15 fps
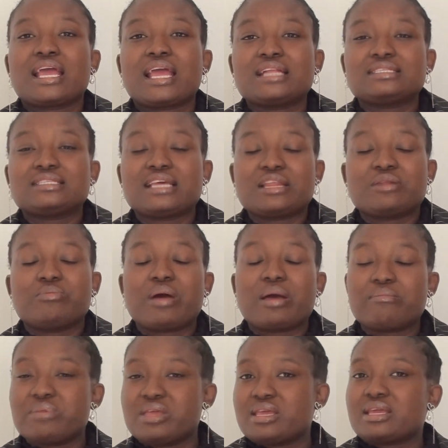and said,
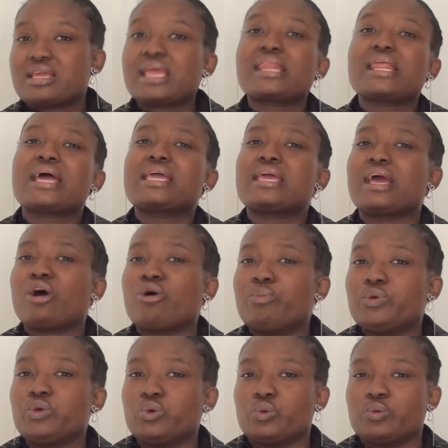"Mommy, can I
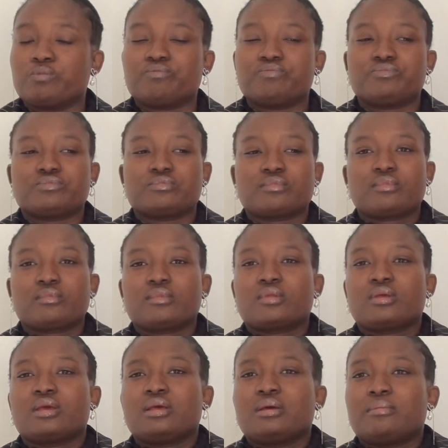help you?"
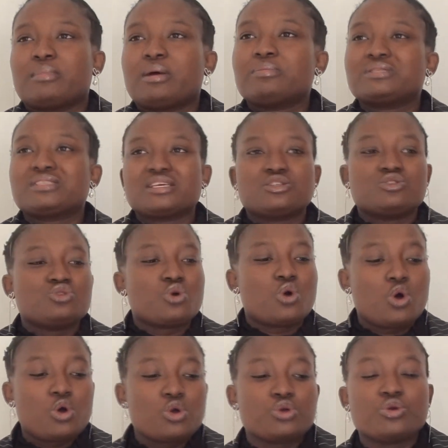Mommy said,
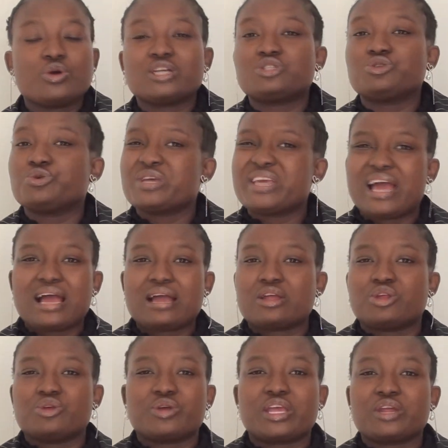No, you are too young.
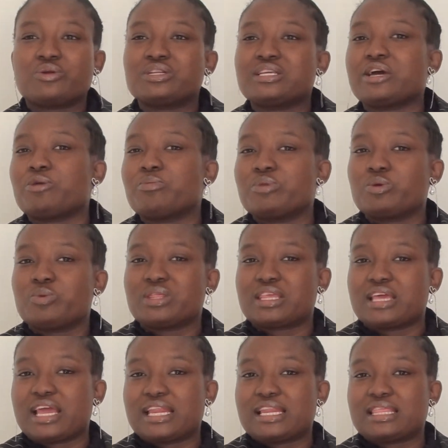You cannot help me
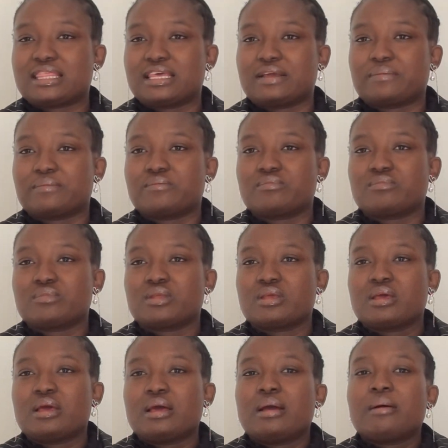with anything.
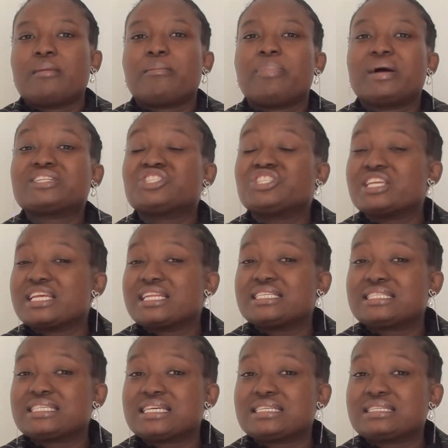But she
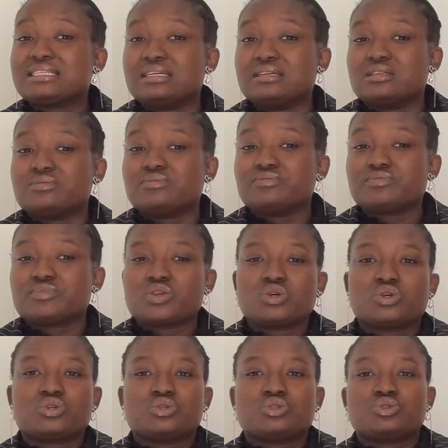insisted.
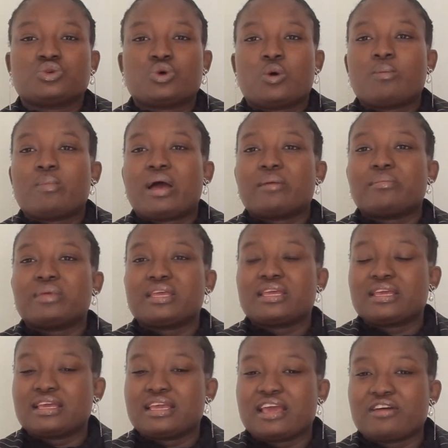So
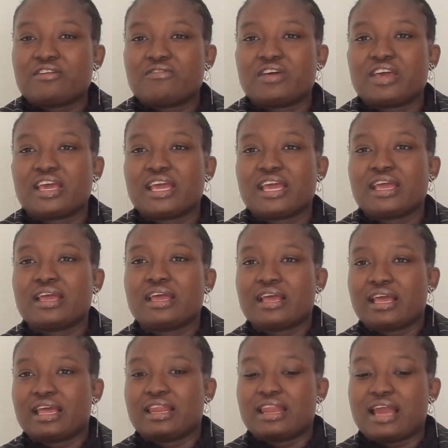mommy gave her
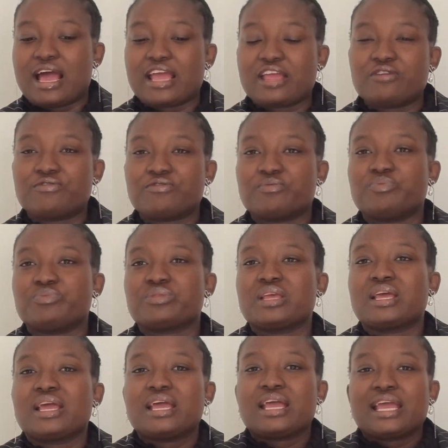a knife
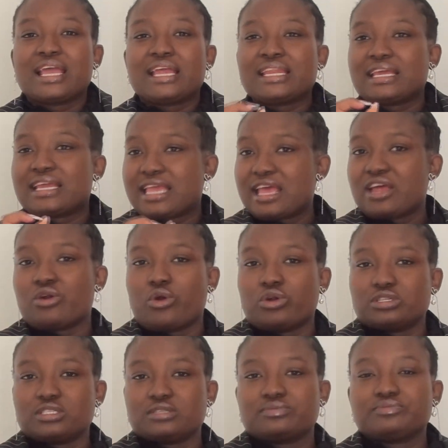and a
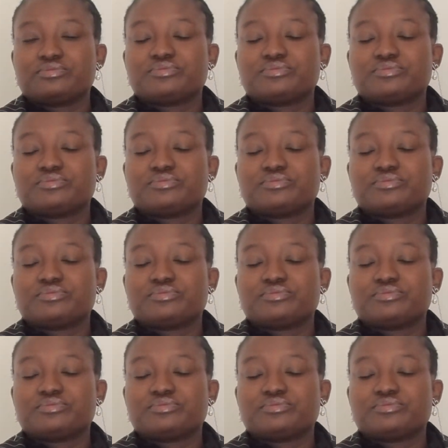carrot.